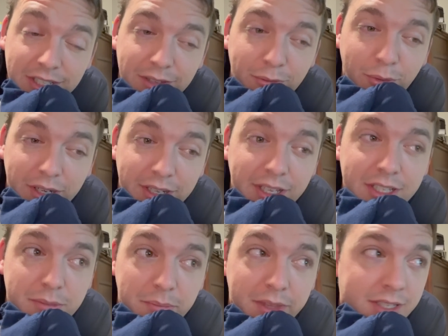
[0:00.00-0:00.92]
wanted to get
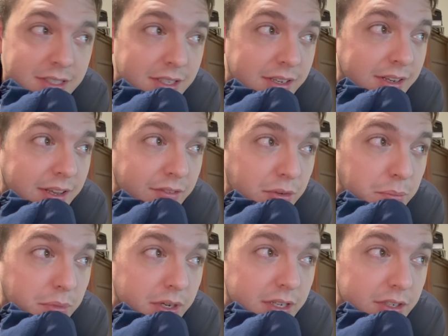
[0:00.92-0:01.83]
some things done after
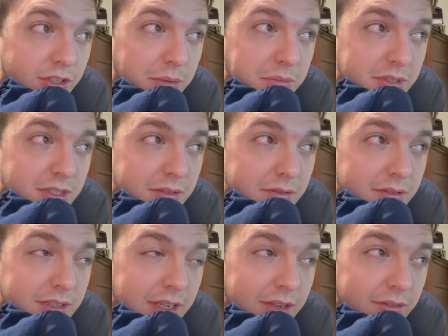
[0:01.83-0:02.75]
putting James to,
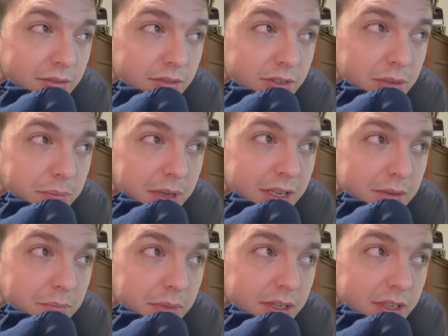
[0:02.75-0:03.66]
down to bed,
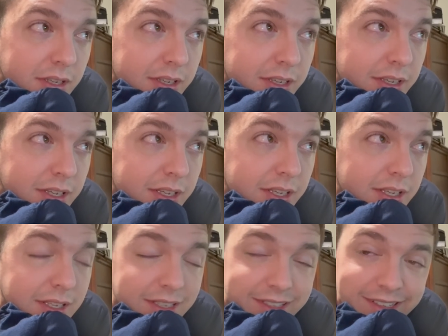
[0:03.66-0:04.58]
but
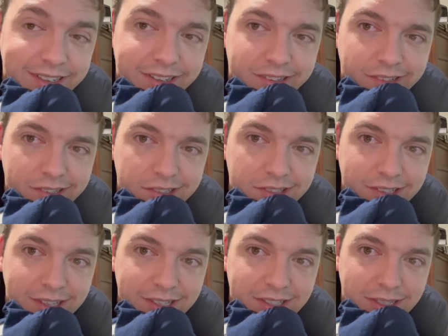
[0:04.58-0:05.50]
kind of lost all
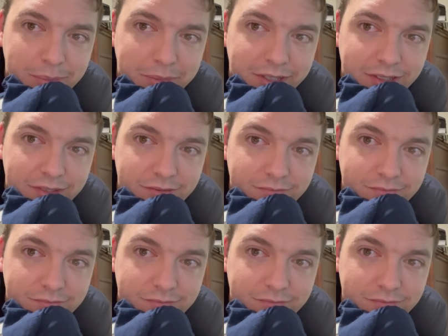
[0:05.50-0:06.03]
that time there.